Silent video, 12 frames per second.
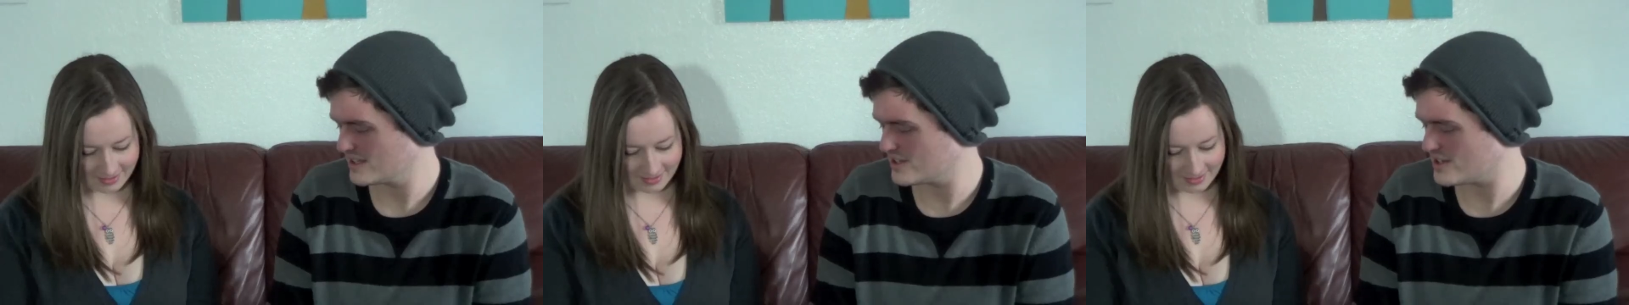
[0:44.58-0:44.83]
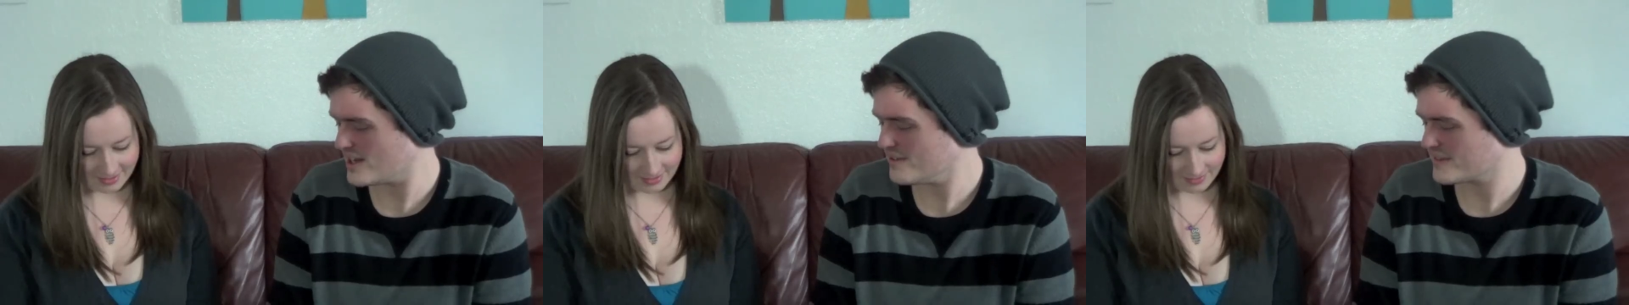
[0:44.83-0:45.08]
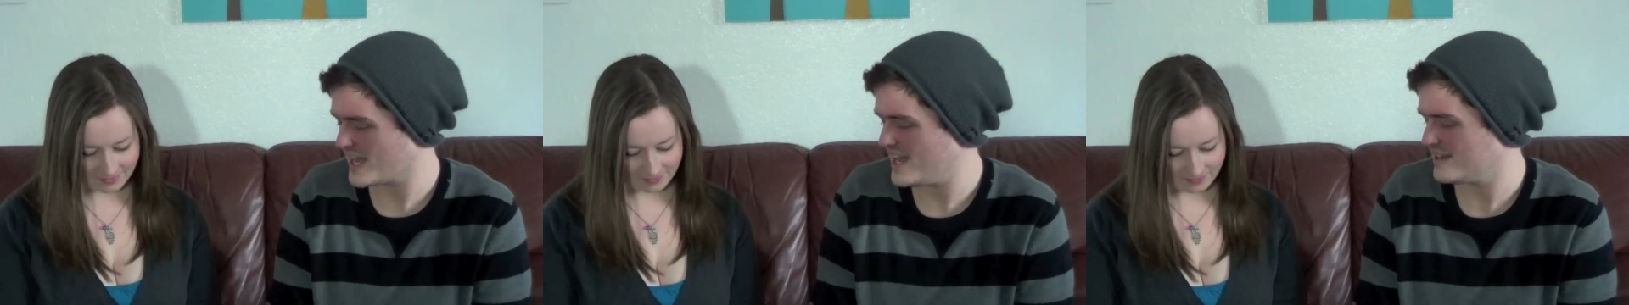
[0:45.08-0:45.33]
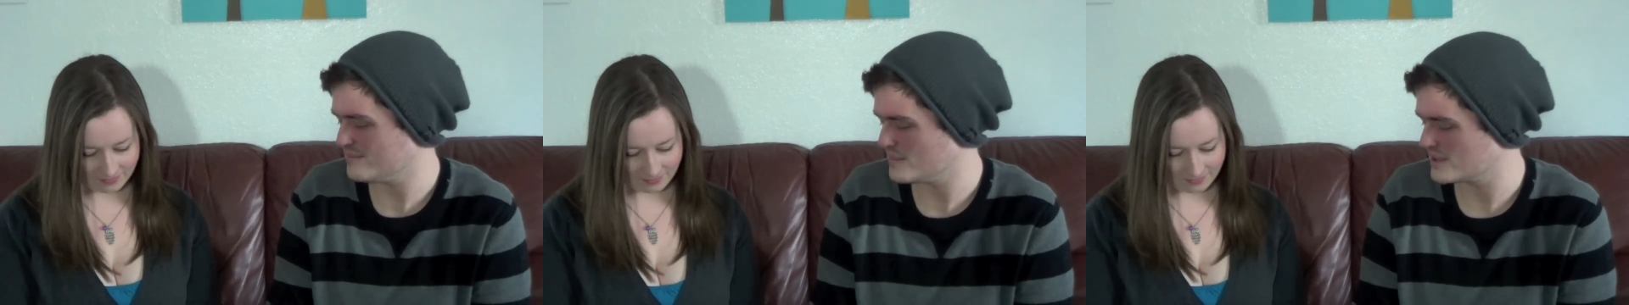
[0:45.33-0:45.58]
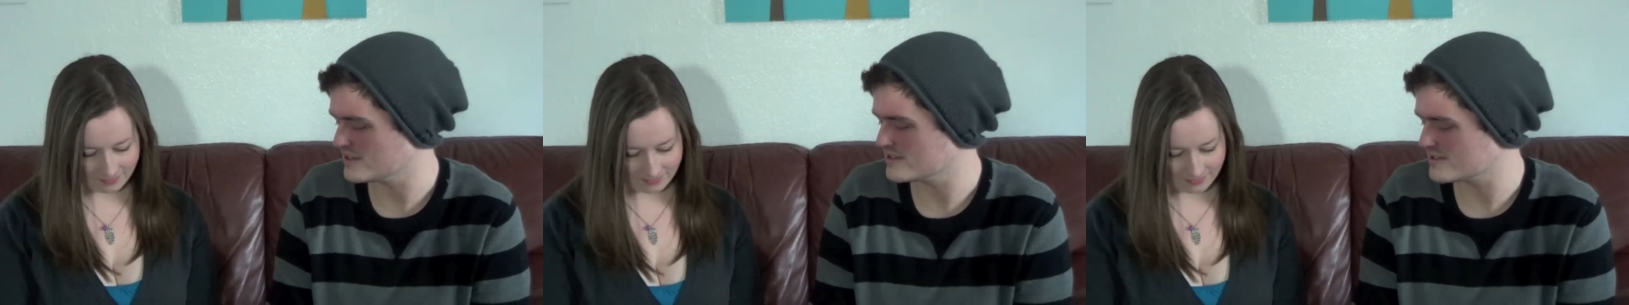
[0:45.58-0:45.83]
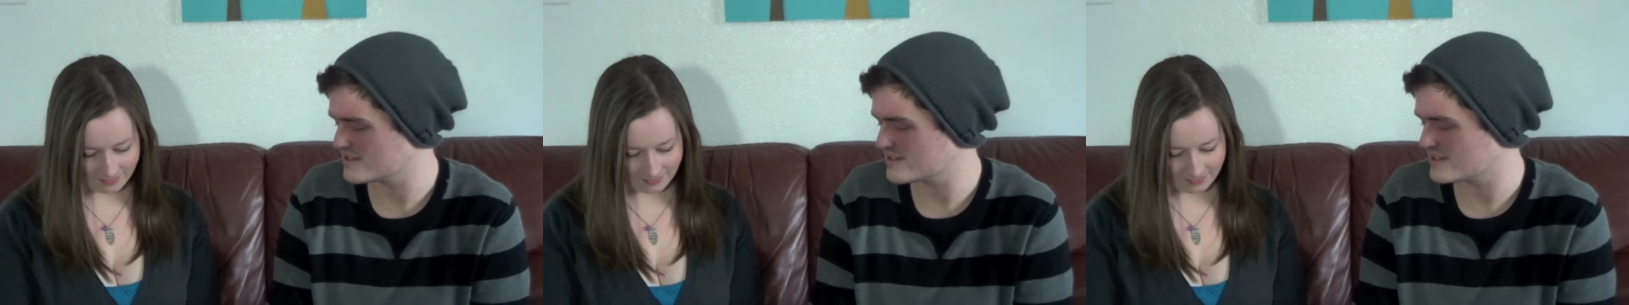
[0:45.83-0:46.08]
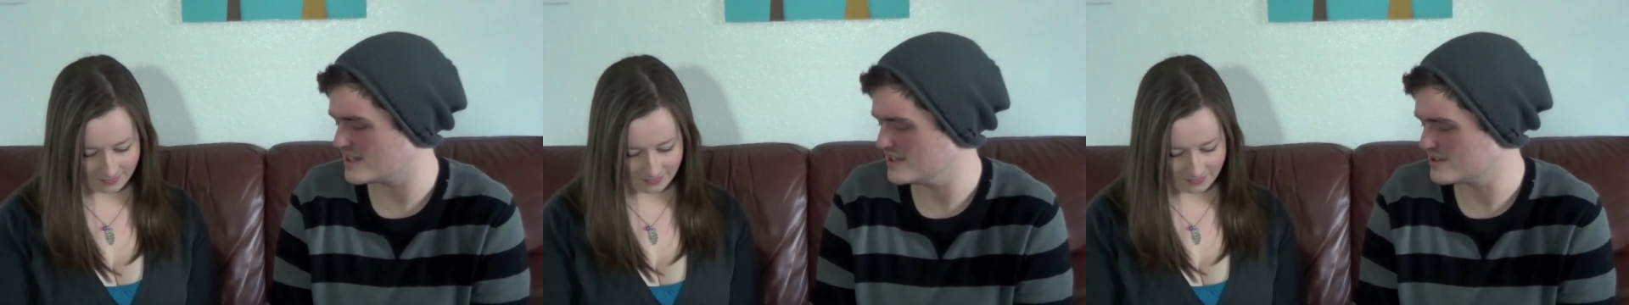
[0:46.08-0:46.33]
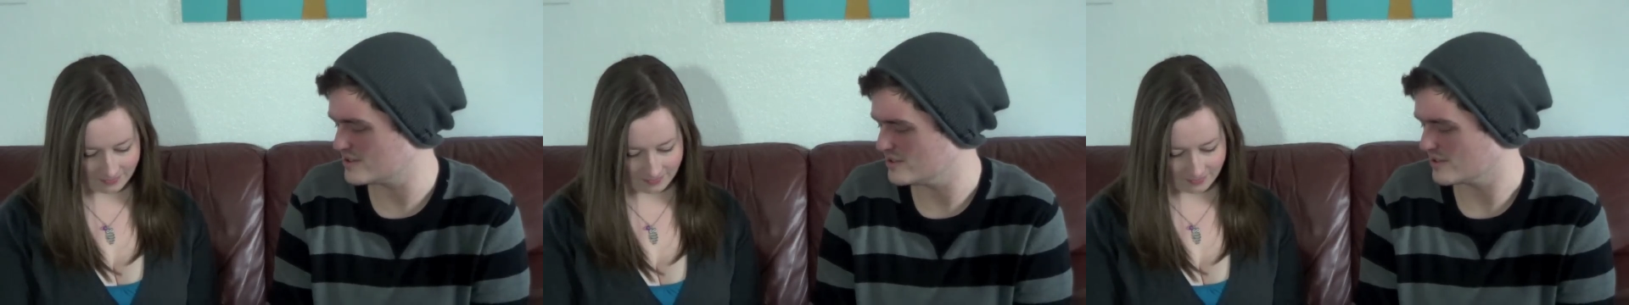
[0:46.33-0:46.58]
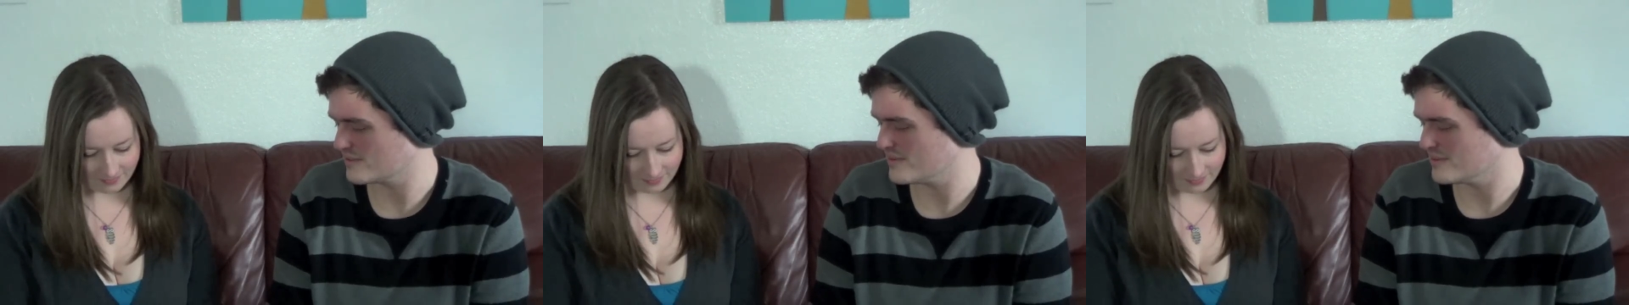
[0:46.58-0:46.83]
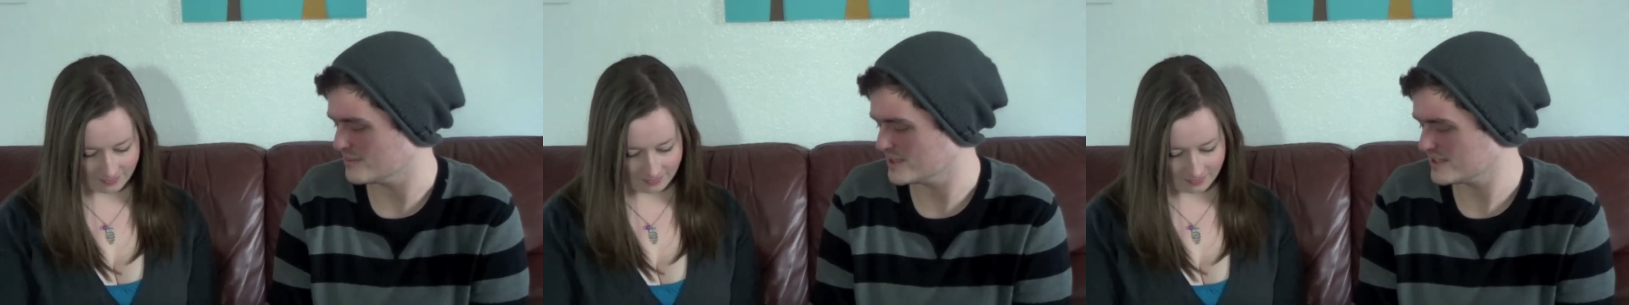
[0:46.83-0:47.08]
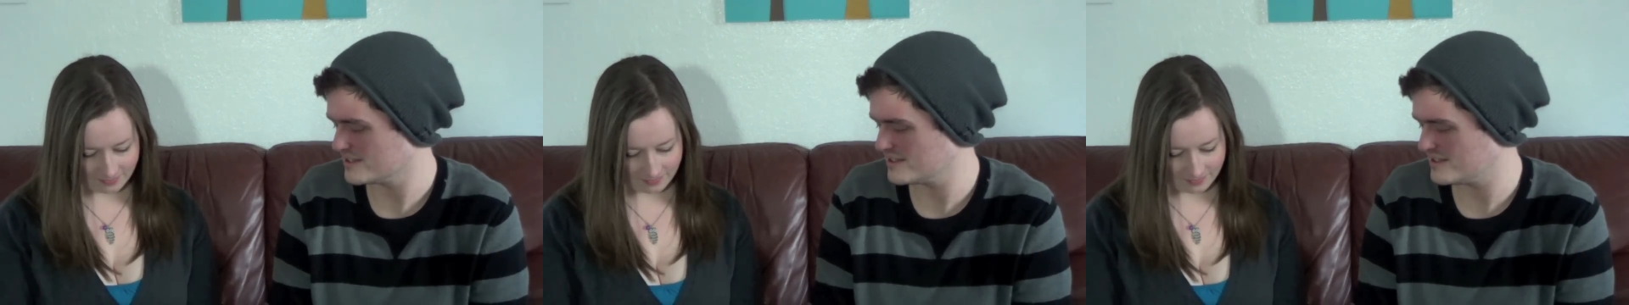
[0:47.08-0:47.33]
Speaker 1: Could I have Ken because he'd cook for me?